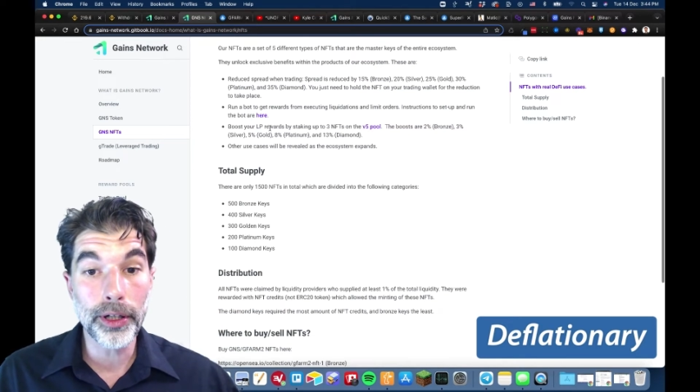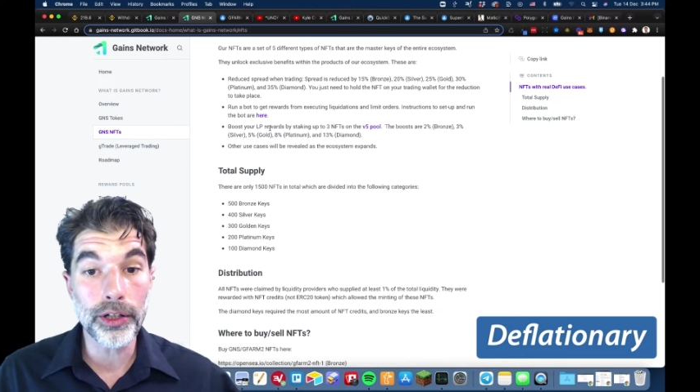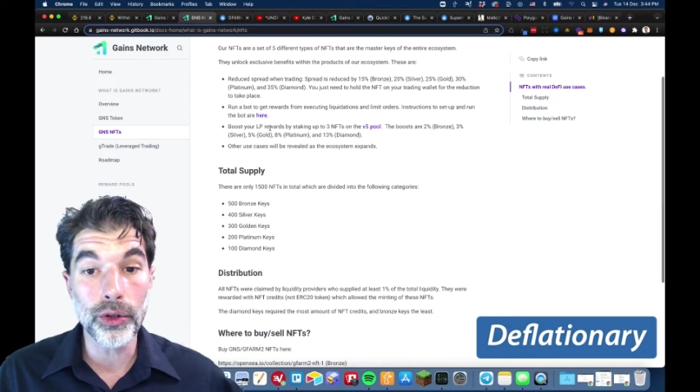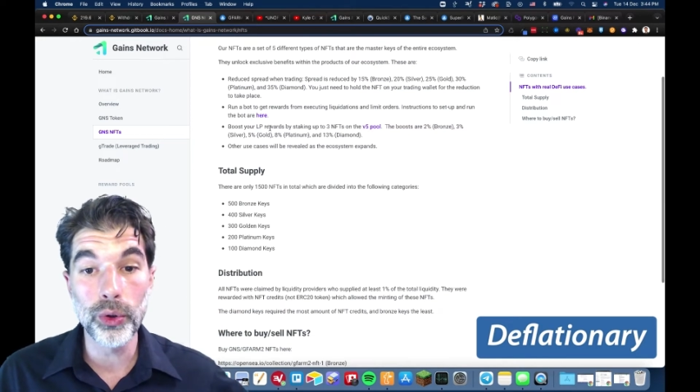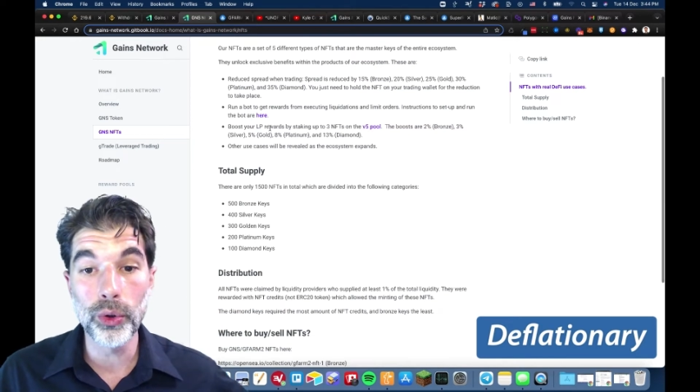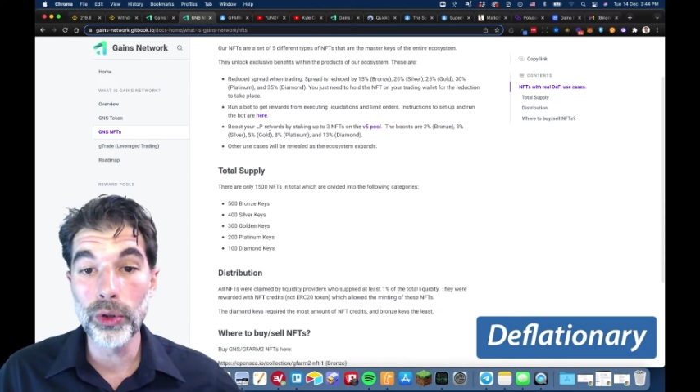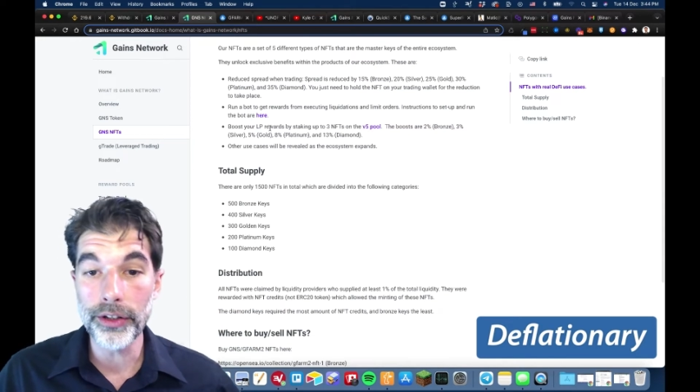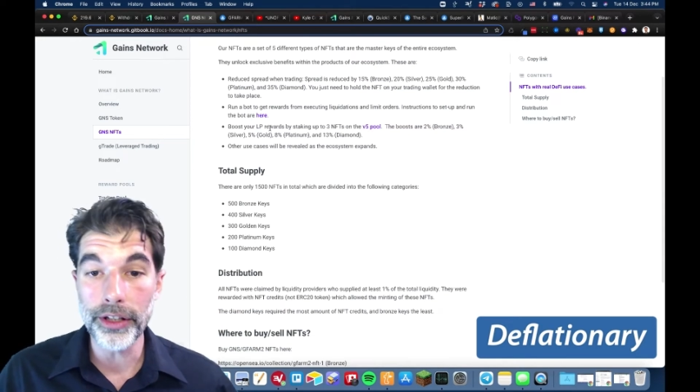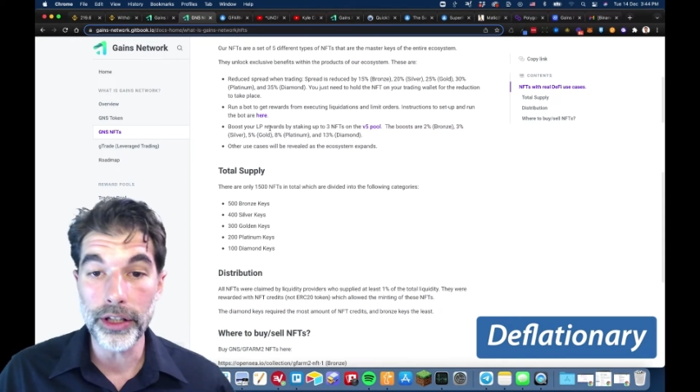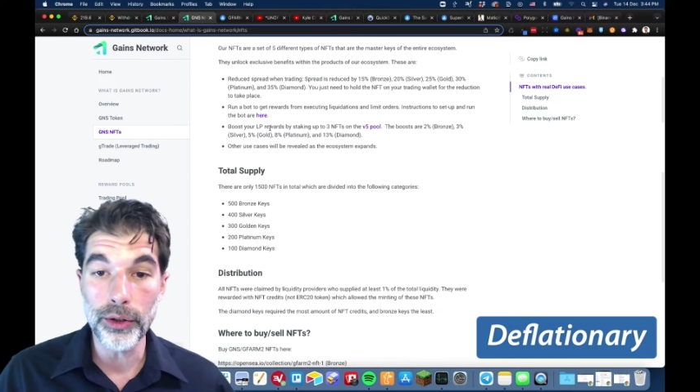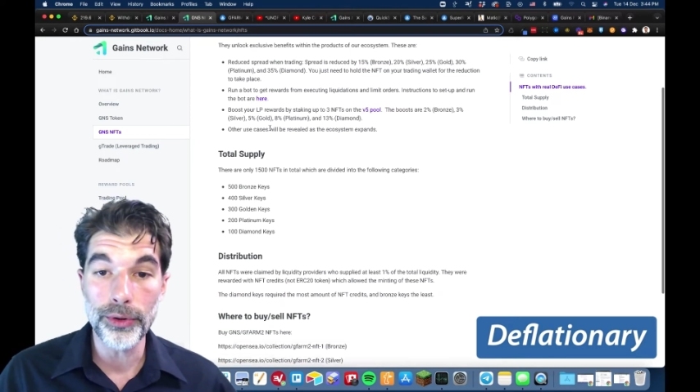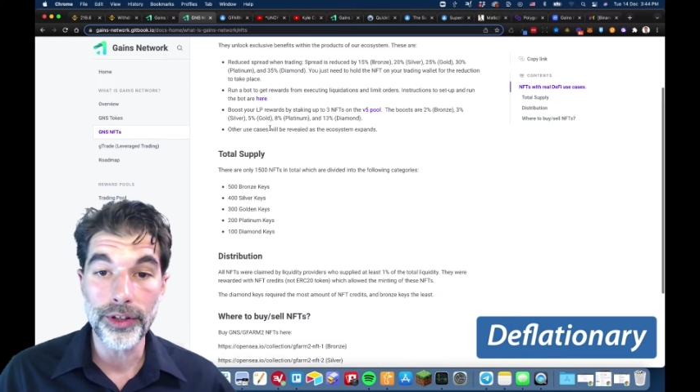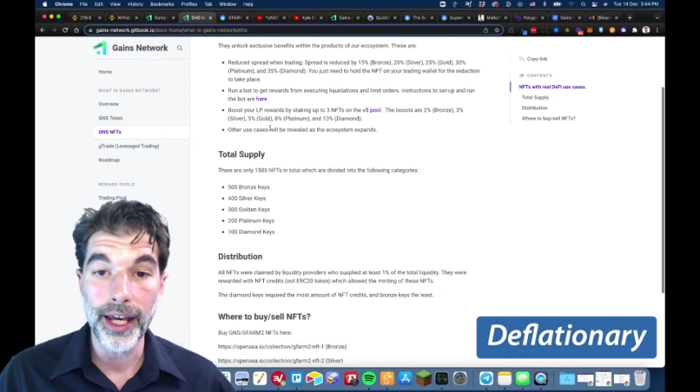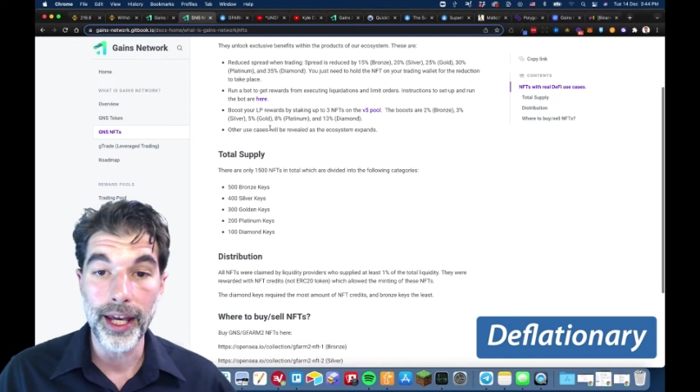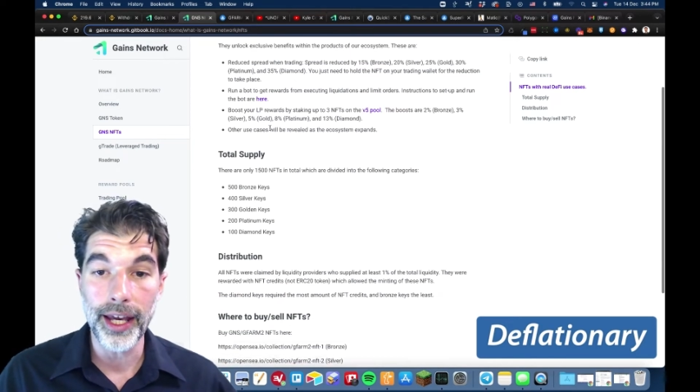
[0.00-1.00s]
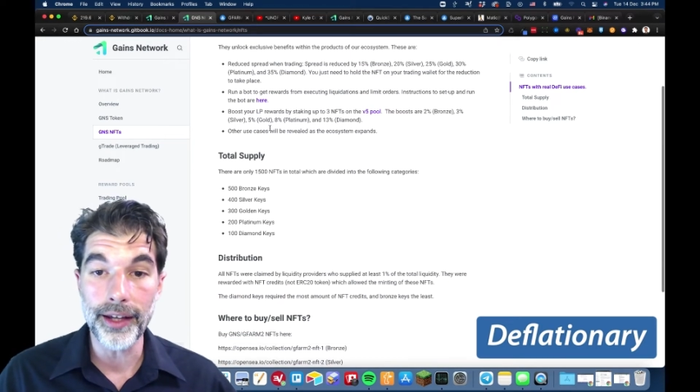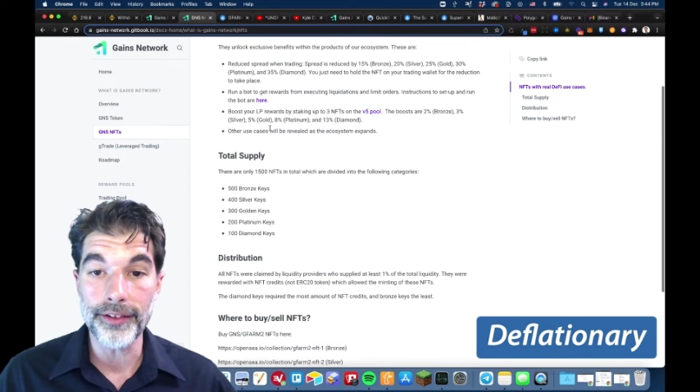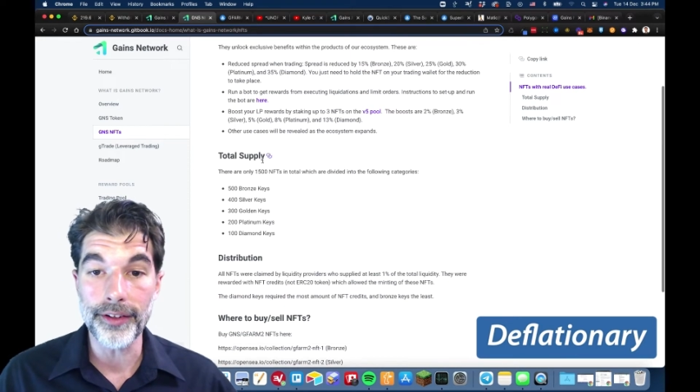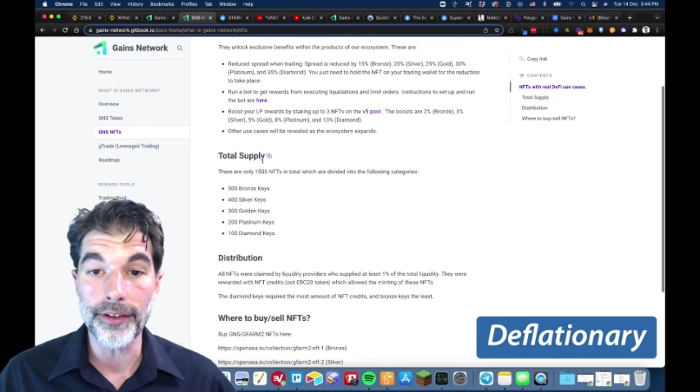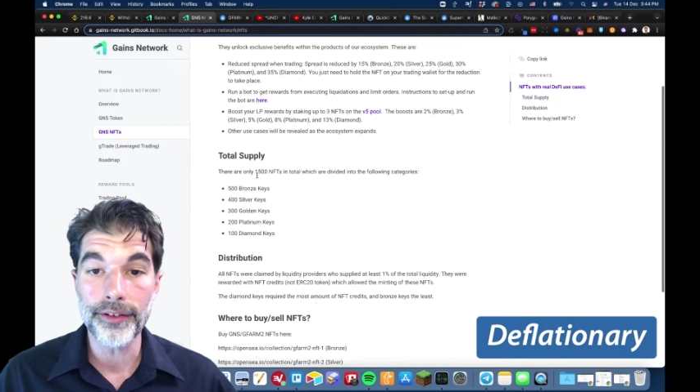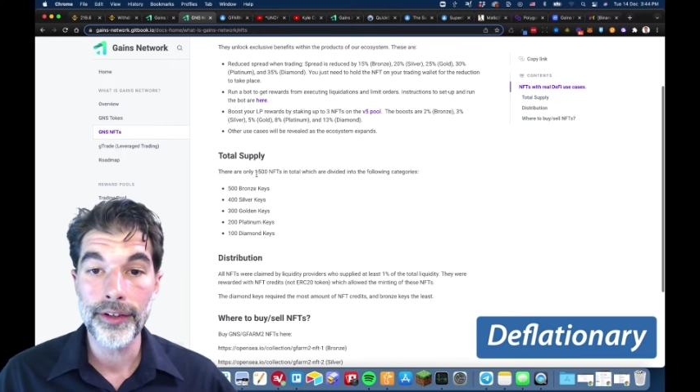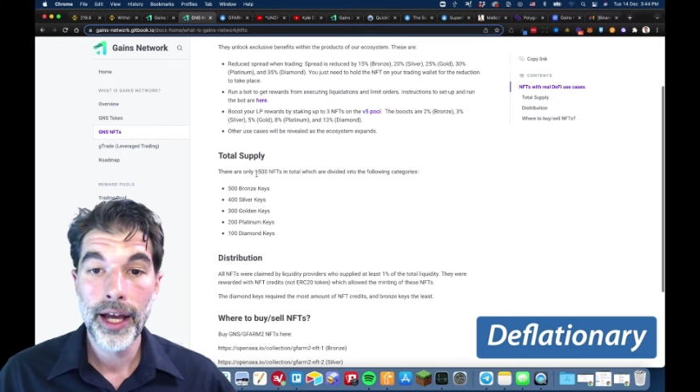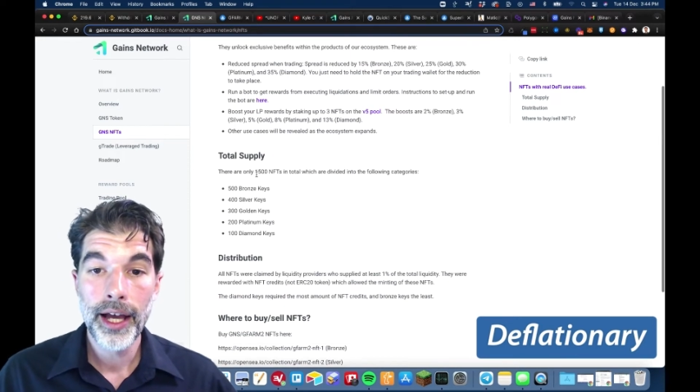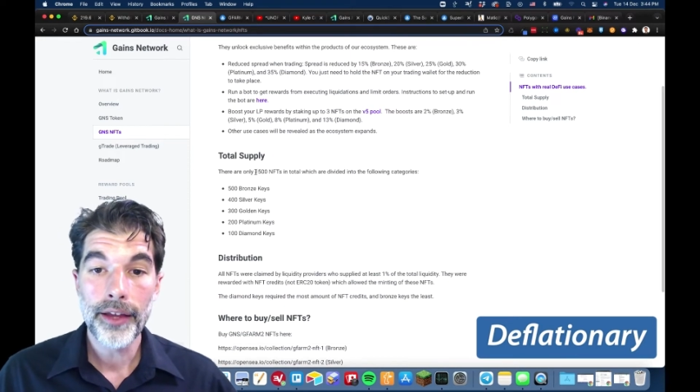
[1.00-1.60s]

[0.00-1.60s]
cool use cases.